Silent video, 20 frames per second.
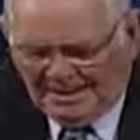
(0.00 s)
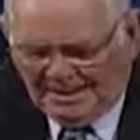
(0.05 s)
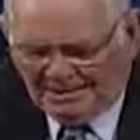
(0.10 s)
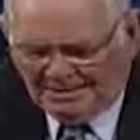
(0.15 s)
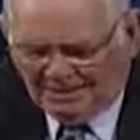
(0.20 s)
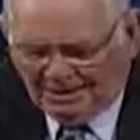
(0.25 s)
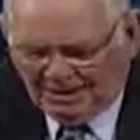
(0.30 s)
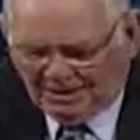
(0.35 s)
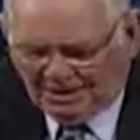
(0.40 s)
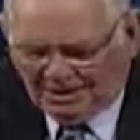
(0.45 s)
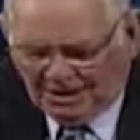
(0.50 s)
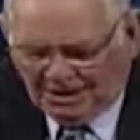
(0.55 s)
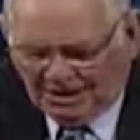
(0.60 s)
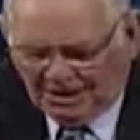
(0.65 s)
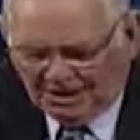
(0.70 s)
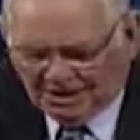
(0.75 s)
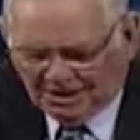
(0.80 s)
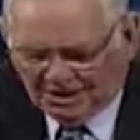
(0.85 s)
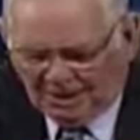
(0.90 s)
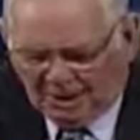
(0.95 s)
And the
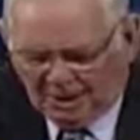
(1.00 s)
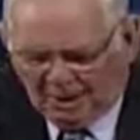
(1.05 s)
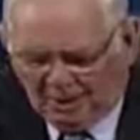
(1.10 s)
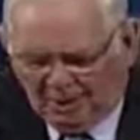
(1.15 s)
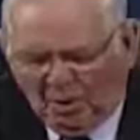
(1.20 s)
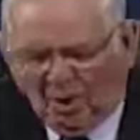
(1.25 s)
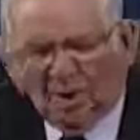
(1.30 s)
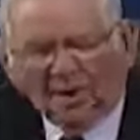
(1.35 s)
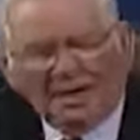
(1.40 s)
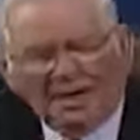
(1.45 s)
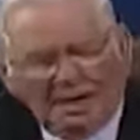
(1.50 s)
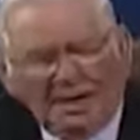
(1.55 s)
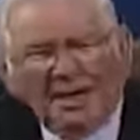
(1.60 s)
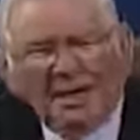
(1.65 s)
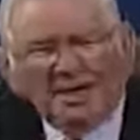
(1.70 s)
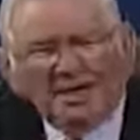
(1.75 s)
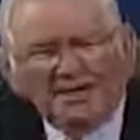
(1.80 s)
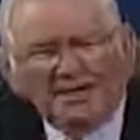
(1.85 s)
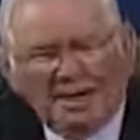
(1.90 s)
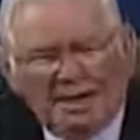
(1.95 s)
just shall walk
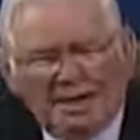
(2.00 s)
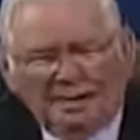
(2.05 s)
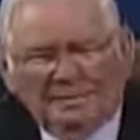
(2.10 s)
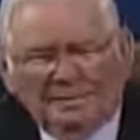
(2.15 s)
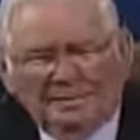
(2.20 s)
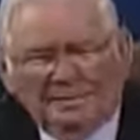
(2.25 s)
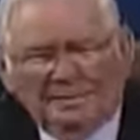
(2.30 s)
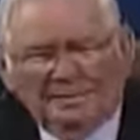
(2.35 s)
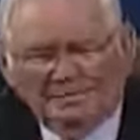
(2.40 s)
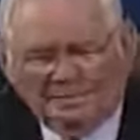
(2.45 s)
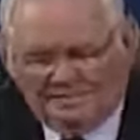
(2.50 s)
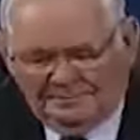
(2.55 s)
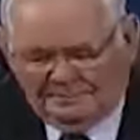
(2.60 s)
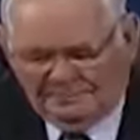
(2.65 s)
in them.